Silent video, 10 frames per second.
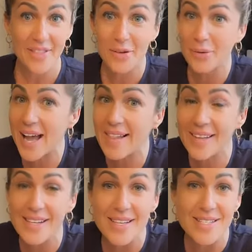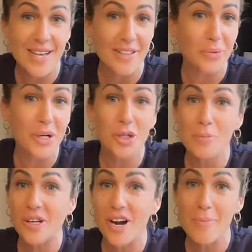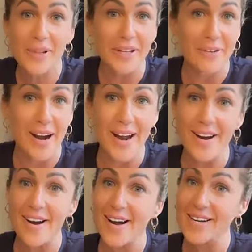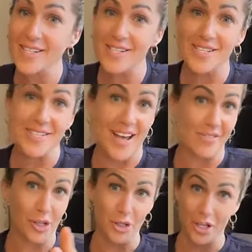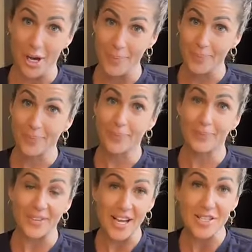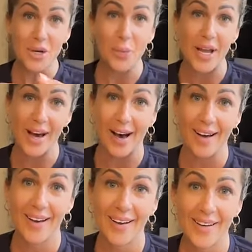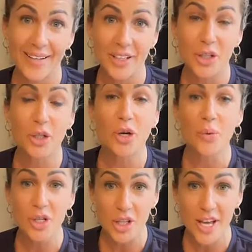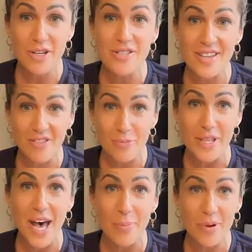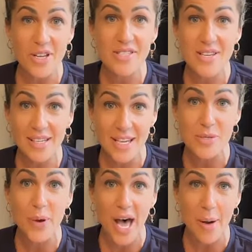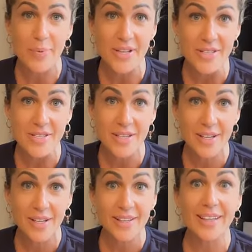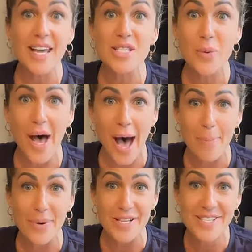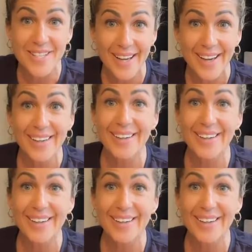And the reality is that the world could be crumbling around her and she's just having a good time. That's who we are. You know, when you let yourself be that person, guess what happens? Guess what happens?